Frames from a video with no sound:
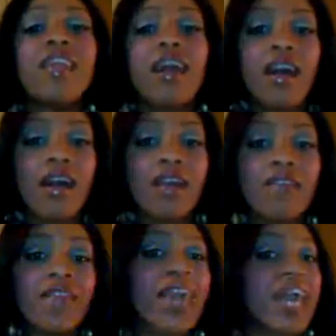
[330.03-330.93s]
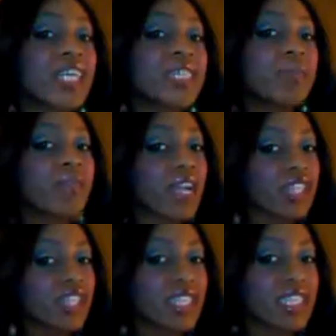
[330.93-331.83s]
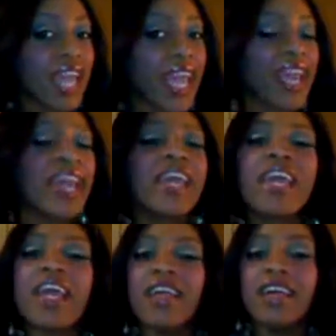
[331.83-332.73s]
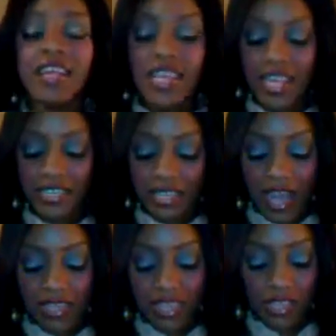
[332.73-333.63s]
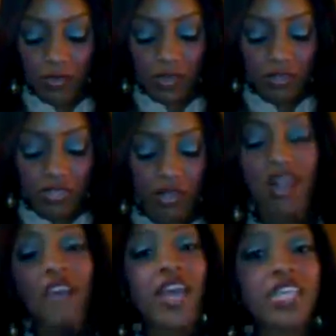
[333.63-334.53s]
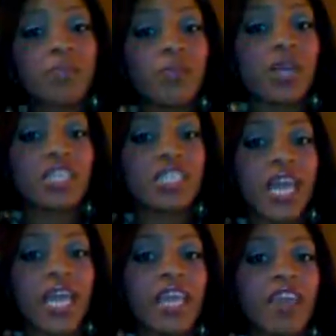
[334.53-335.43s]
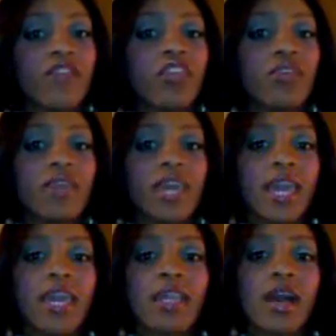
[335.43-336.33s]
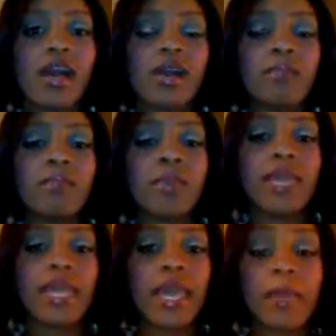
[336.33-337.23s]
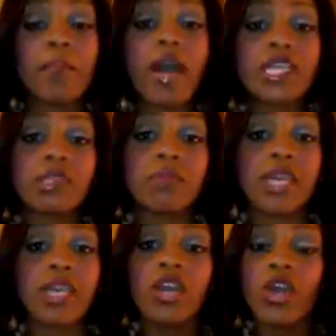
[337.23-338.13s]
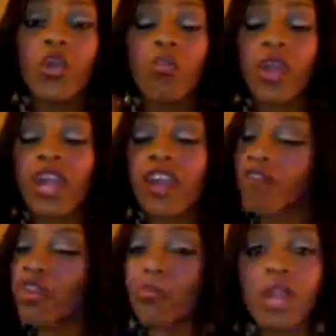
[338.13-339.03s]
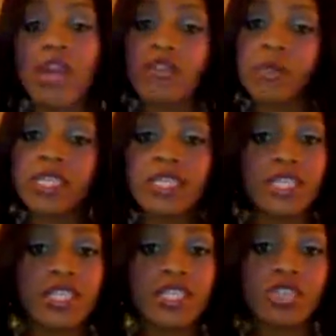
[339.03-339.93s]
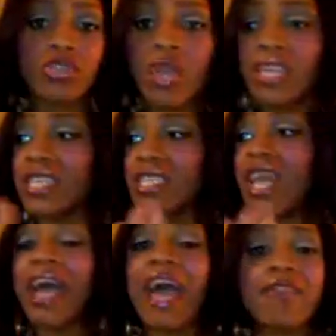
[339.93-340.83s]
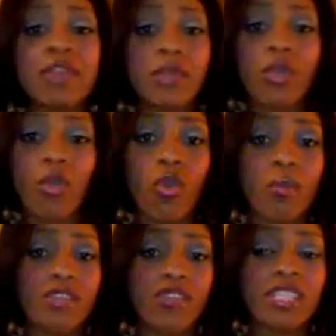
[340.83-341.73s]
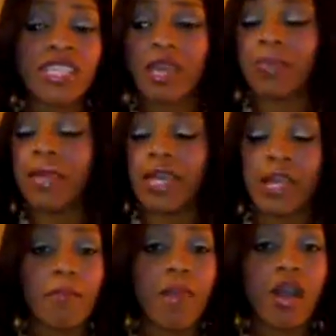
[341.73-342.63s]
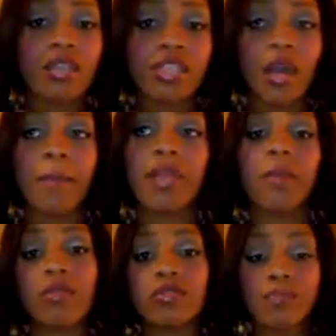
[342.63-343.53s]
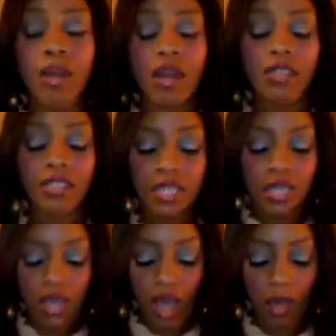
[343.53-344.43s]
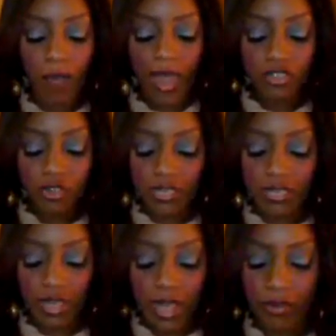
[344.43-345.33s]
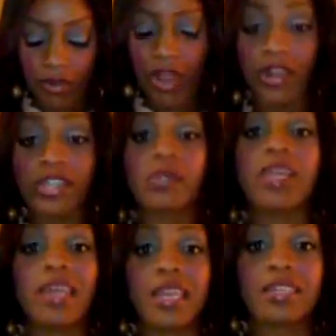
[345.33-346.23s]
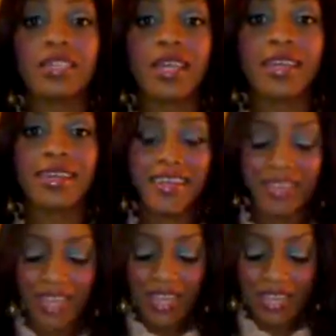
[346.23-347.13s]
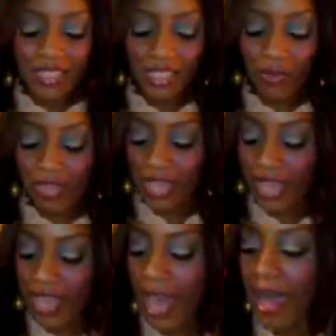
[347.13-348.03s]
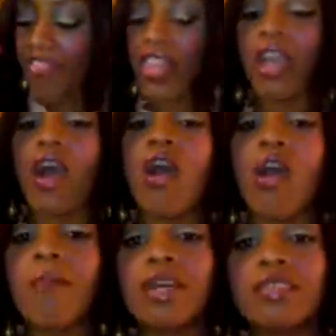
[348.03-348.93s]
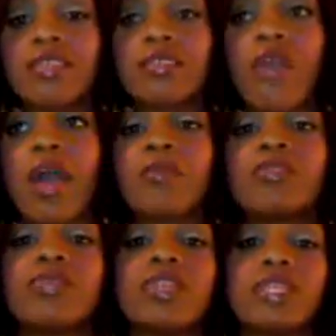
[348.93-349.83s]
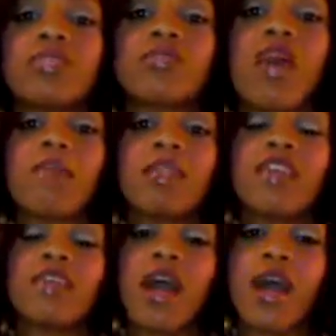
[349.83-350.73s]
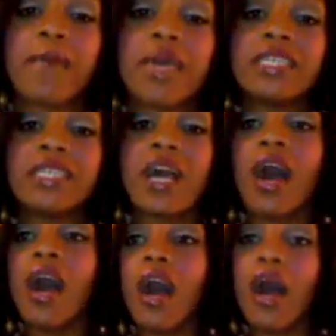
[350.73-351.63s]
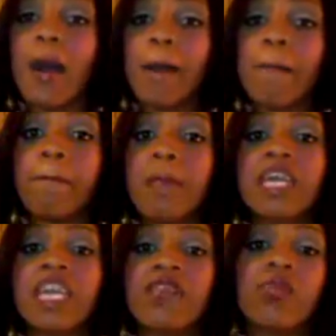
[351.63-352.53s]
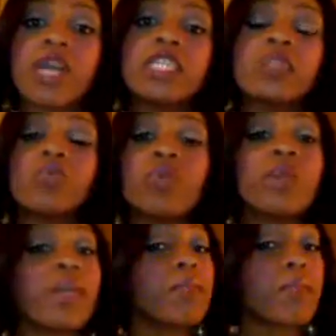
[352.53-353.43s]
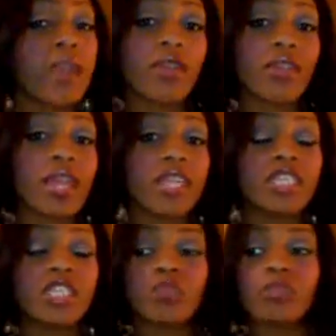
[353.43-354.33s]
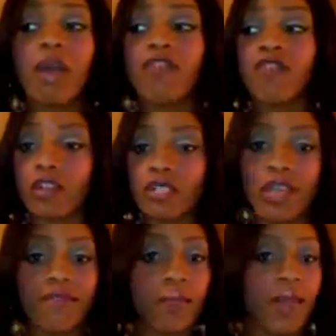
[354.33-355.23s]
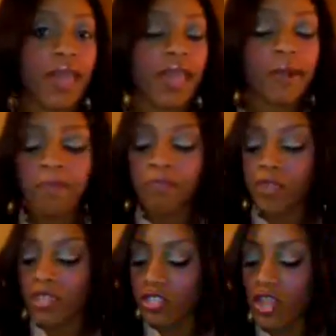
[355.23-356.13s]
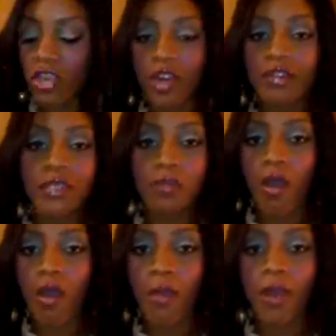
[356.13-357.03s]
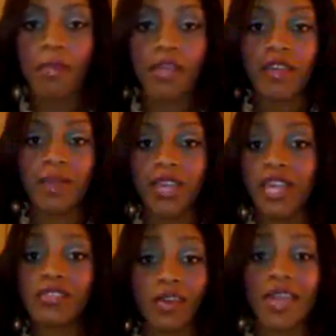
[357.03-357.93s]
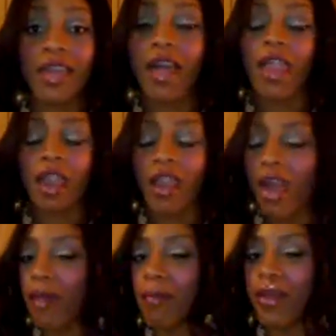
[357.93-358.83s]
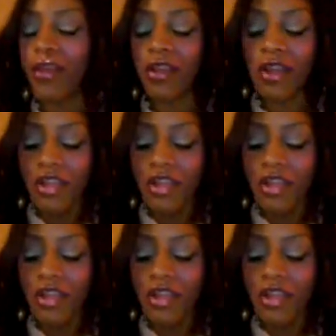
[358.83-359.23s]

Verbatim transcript: Love Expiration Day. Is the contest winner. So Love Expiration Day, if you can inbox me wherever you would like for me to send this to. It does not have to be your home address. It could be an inbox, a post box address. I don't care. I just want to get it to you. So again, I thank all my subscribers who did subscribe and leave comments. My giveaways will get better, ladies. This was my first giveaway. Started out small, but believe me, it's going to get a lot better.